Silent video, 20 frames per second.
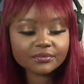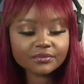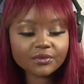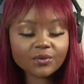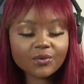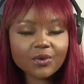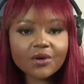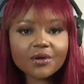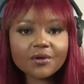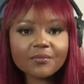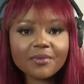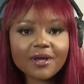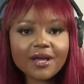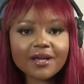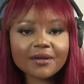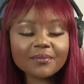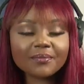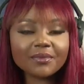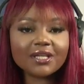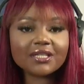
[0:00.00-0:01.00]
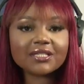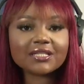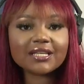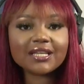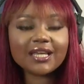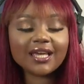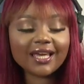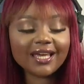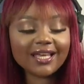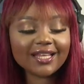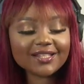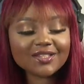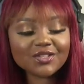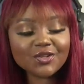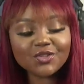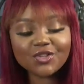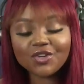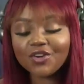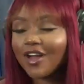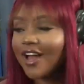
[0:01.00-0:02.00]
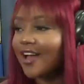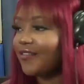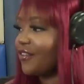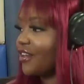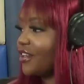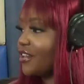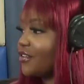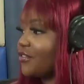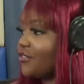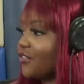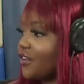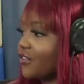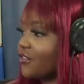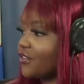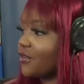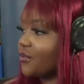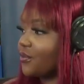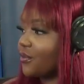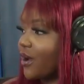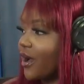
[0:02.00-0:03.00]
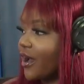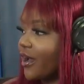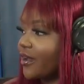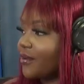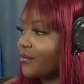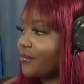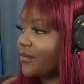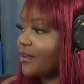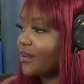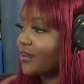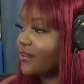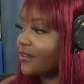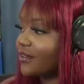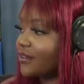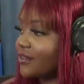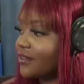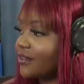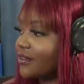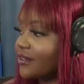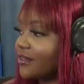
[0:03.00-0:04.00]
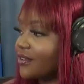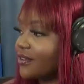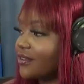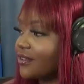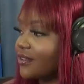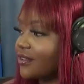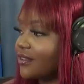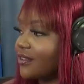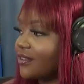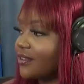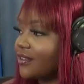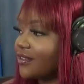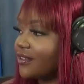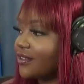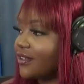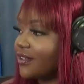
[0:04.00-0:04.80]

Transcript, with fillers: Welcome back, amazing kids. So, do you have any favorite rhyme? Favorite?